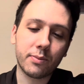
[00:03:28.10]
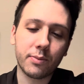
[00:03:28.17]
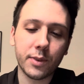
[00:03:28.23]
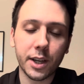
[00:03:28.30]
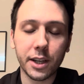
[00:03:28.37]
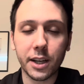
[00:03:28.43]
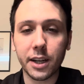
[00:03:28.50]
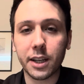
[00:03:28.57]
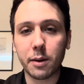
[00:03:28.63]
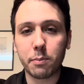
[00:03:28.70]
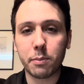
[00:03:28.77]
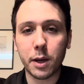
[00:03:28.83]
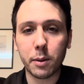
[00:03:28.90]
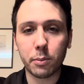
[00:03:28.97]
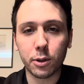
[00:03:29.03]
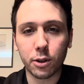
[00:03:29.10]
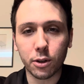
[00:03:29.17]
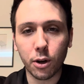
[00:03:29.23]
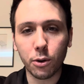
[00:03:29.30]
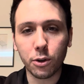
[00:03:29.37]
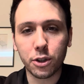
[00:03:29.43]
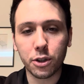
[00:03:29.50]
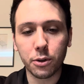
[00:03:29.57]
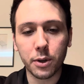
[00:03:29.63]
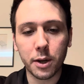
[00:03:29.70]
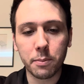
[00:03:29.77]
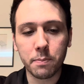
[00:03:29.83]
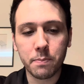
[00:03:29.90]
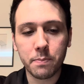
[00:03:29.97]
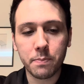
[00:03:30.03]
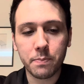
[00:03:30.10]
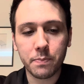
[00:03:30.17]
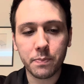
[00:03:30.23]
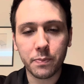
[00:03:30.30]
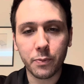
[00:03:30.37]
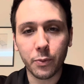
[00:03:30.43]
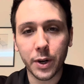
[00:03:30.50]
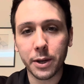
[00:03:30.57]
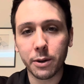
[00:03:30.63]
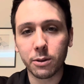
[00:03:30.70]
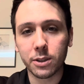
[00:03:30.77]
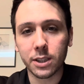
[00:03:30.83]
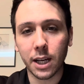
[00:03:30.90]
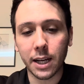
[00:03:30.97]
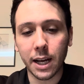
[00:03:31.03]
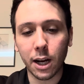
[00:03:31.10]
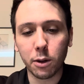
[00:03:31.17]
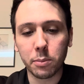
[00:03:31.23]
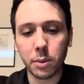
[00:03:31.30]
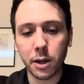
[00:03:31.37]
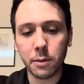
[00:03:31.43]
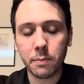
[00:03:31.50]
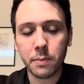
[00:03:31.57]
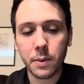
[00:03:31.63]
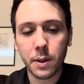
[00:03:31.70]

he did get people to go to him when he was on Elba,